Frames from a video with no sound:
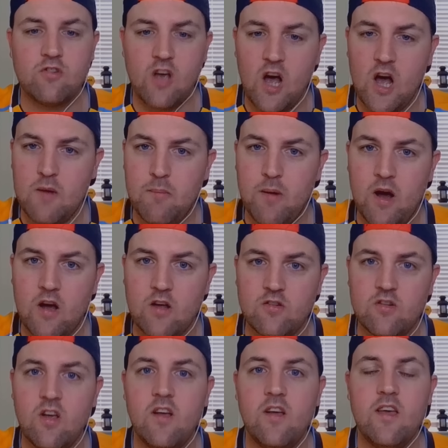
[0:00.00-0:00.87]
car
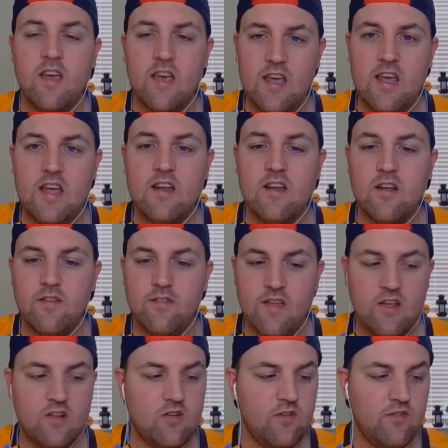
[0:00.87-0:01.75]
parts in
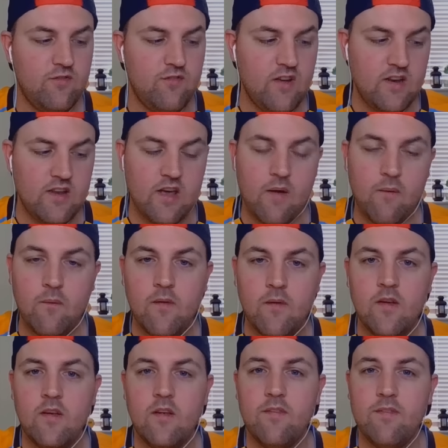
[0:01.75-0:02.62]
this video.
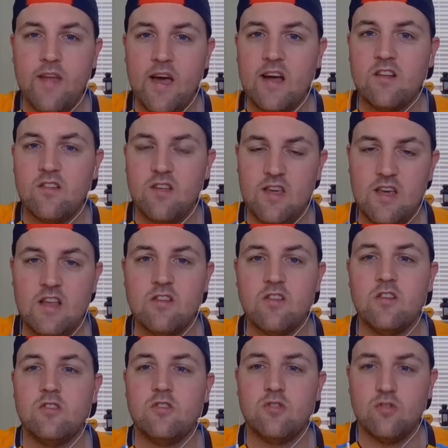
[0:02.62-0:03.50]
That
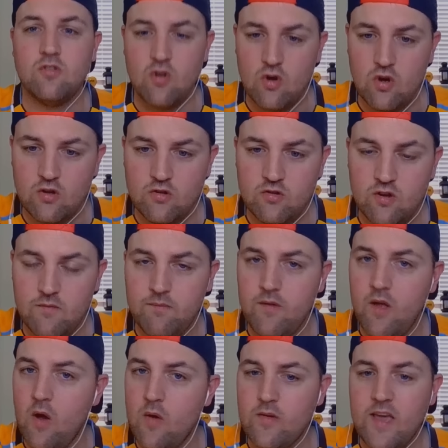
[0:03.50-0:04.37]
is certain,
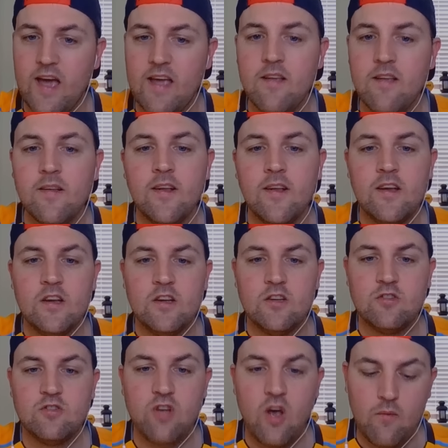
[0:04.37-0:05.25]
okay?
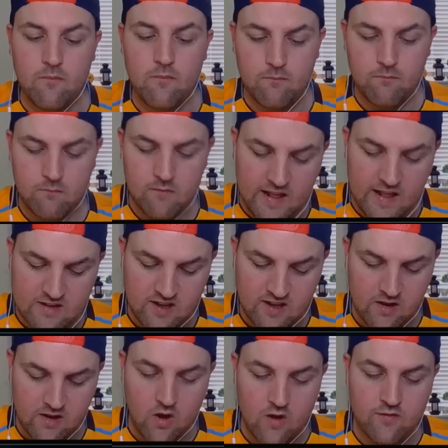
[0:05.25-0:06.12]
So let's
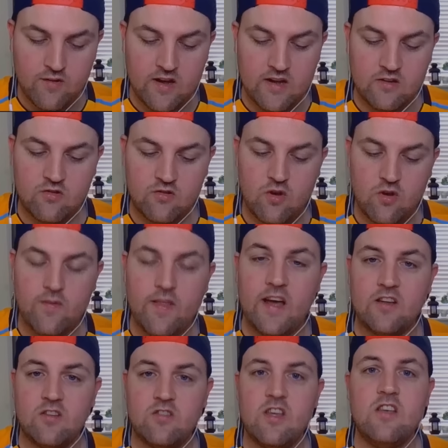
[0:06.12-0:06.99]
head over to
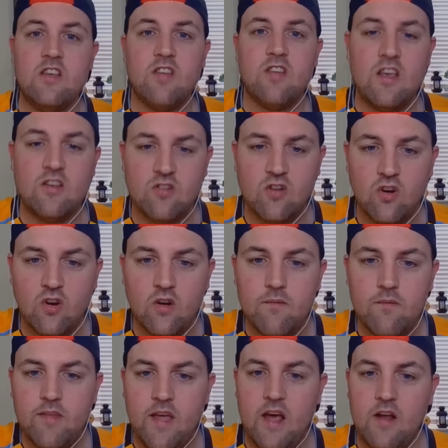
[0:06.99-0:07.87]
that CC
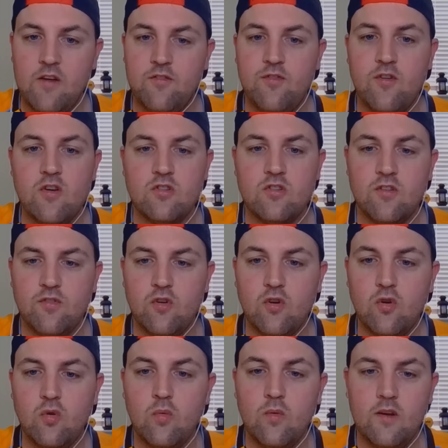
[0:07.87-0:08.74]
store. And first of
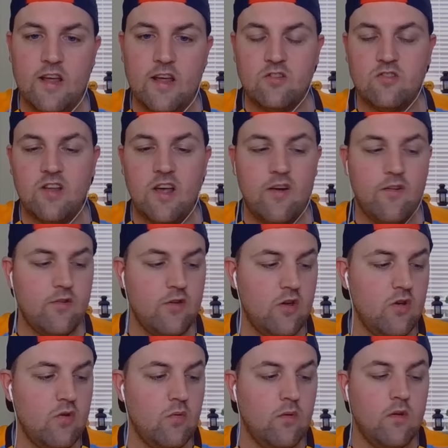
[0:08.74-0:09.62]
all, let's tell
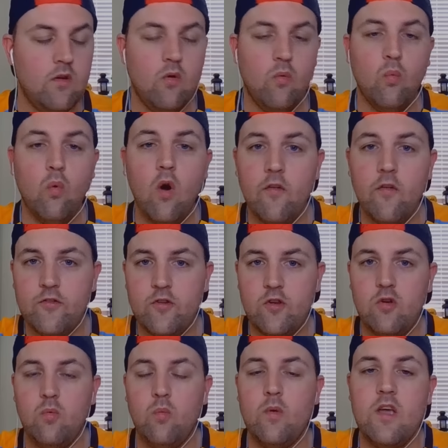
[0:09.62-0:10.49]
you what
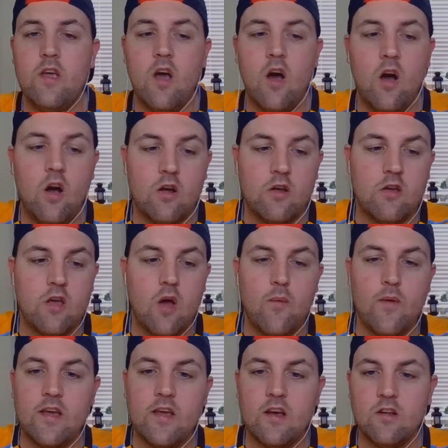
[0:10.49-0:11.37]
we are
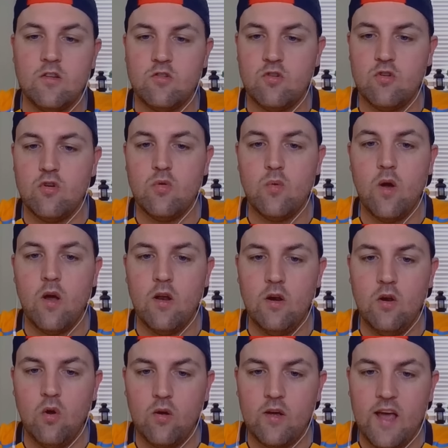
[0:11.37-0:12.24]
going to
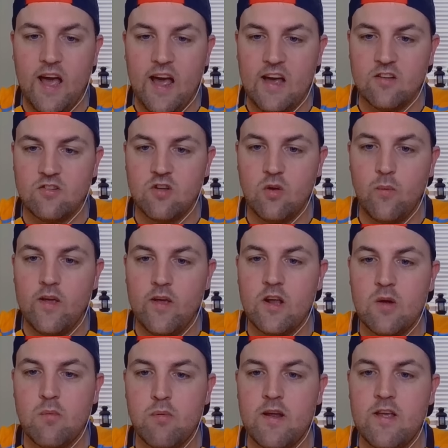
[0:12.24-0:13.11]
look at. So we're
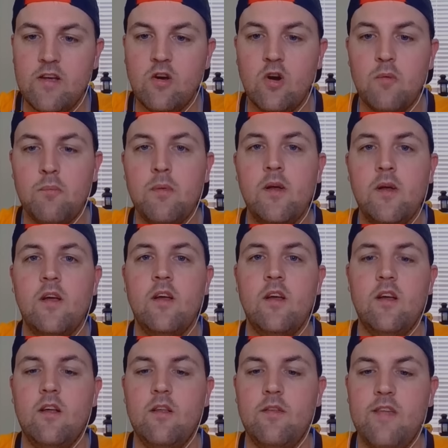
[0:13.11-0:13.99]
going to bring up
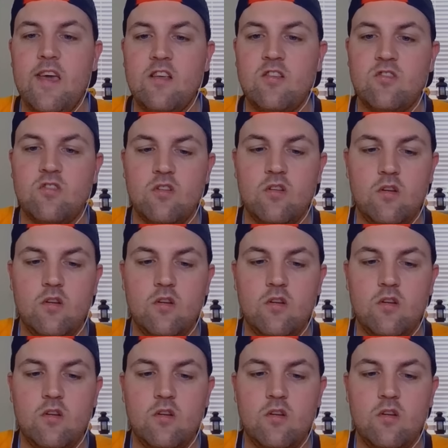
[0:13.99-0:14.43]
this